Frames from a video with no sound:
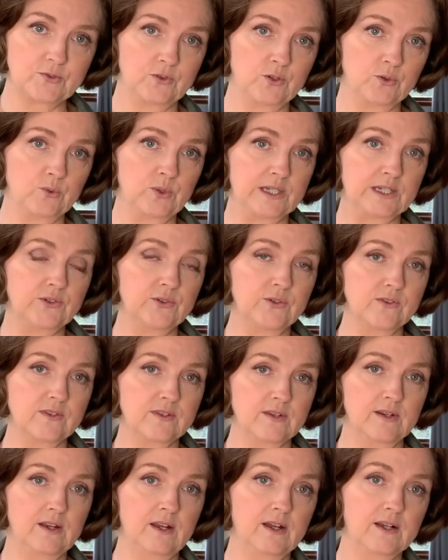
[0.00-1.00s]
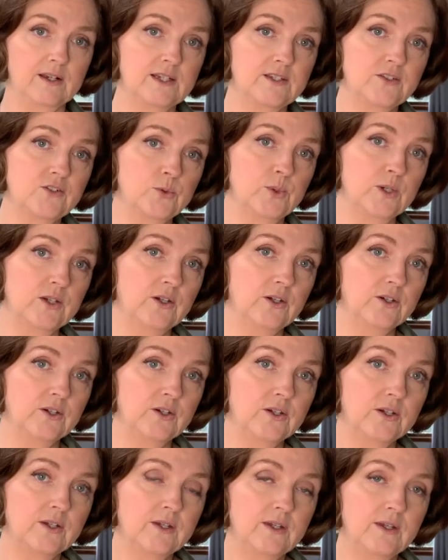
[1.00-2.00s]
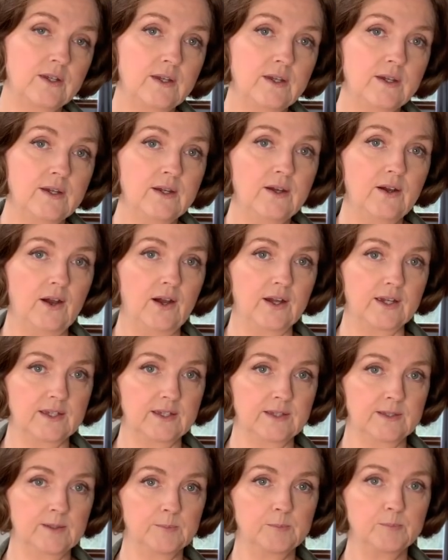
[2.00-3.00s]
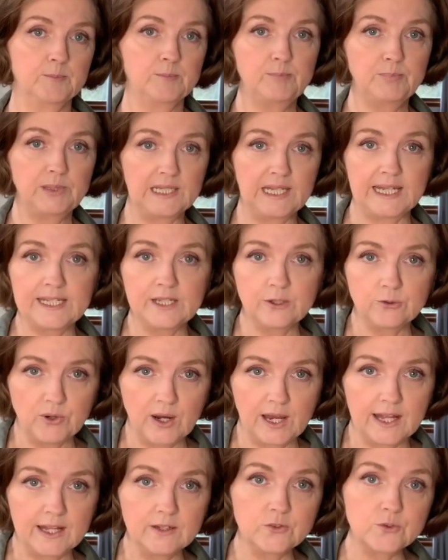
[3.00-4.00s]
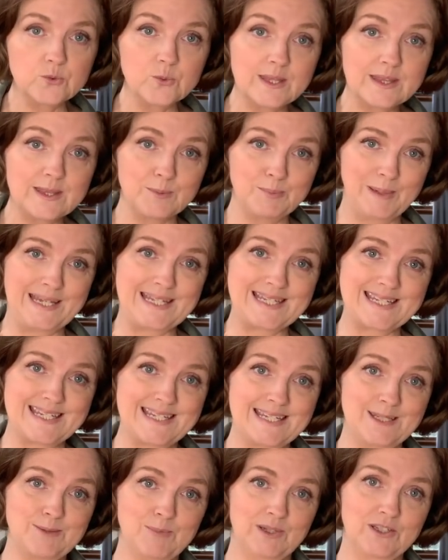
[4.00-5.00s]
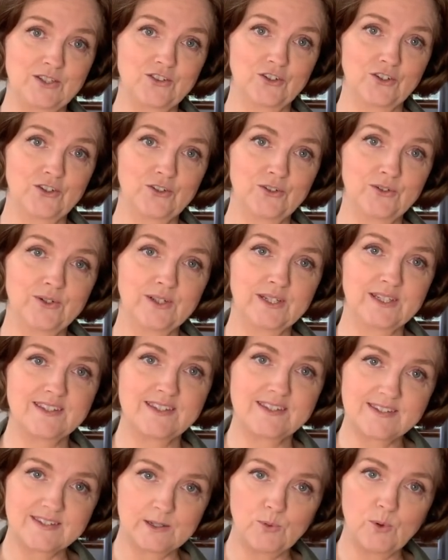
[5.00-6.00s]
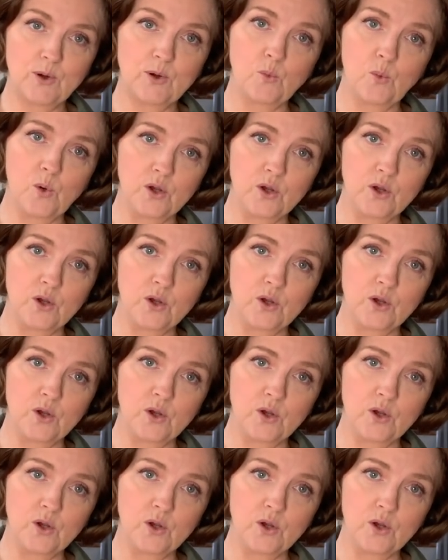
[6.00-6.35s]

of the wrinkles that are likely to occur. I can play around with the painting in my journal and see what